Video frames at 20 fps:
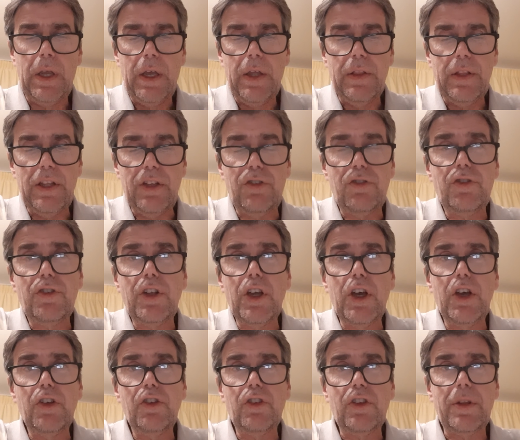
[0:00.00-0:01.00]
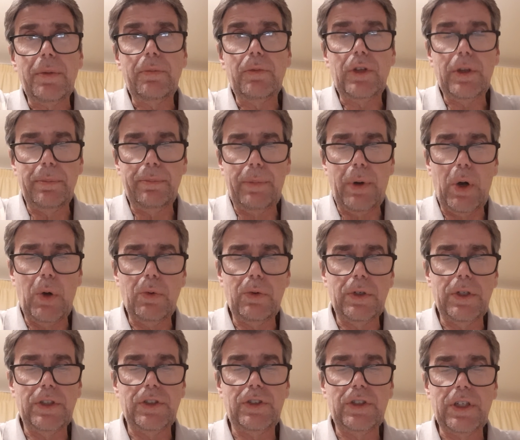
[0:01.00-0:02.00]
this stirs them to
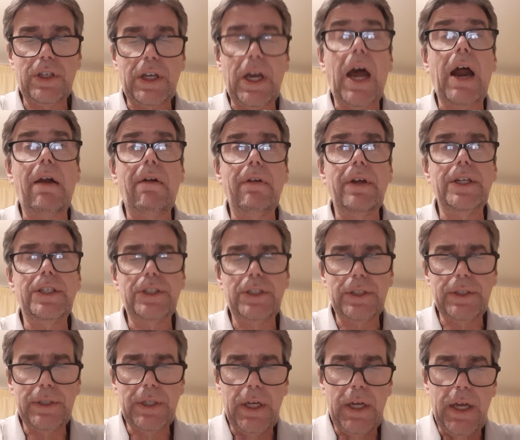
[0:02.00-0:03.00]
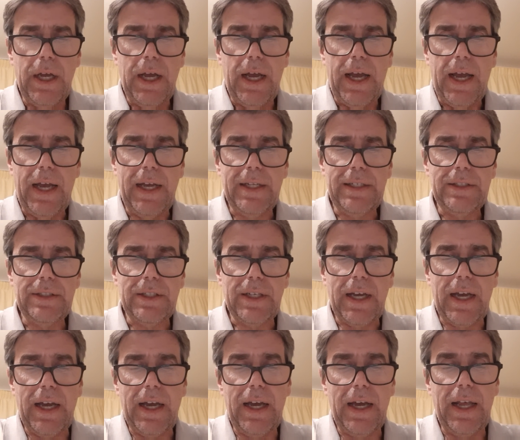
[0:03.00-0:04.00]
boldness and courage. And
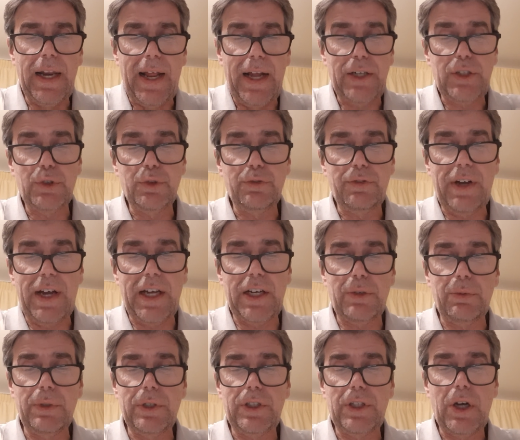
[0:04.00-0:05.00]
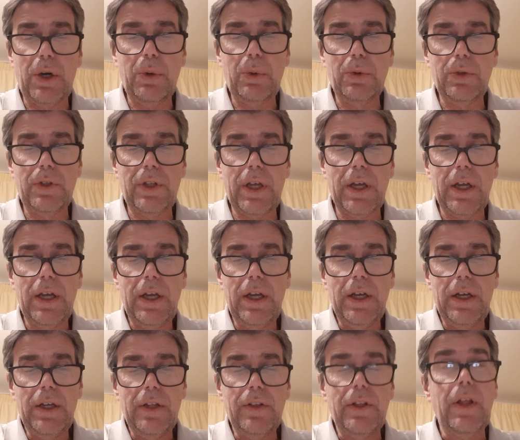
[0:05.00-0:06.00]
in actual fact, we're told that
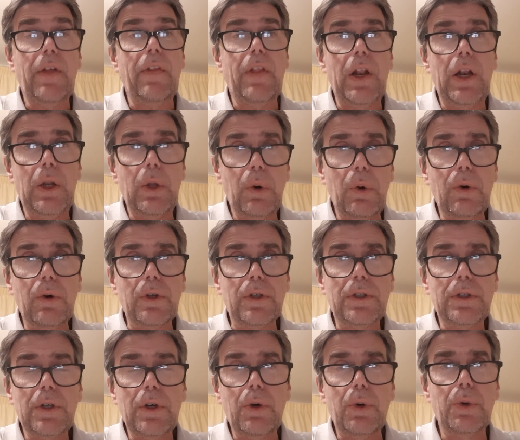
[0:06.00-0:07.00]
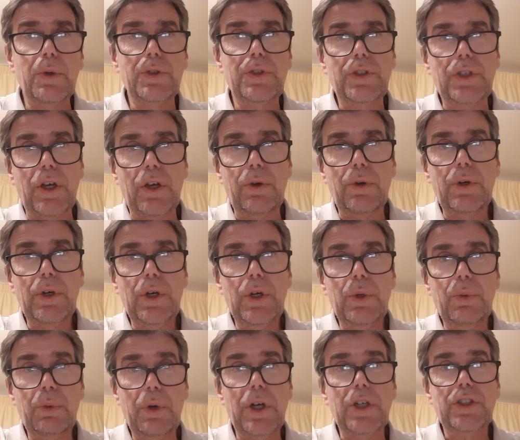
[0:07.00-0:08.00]
the Lord also
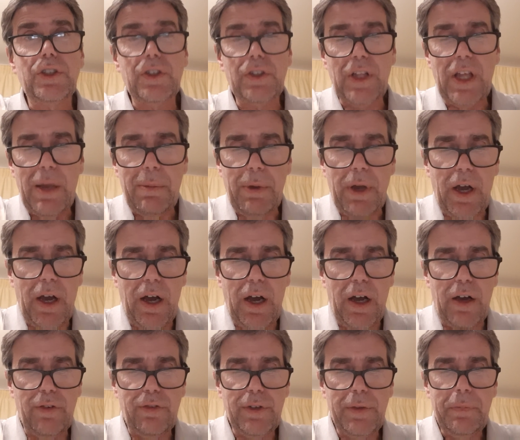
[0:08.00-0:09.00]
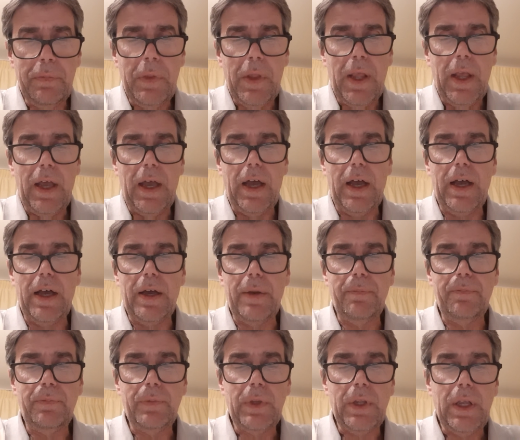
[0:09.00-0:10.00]
works on their behalf.
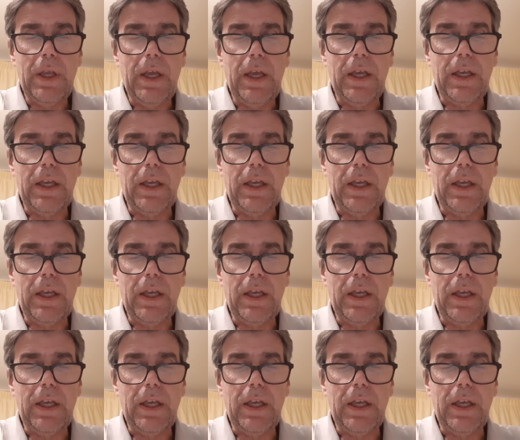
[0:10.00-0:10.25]
He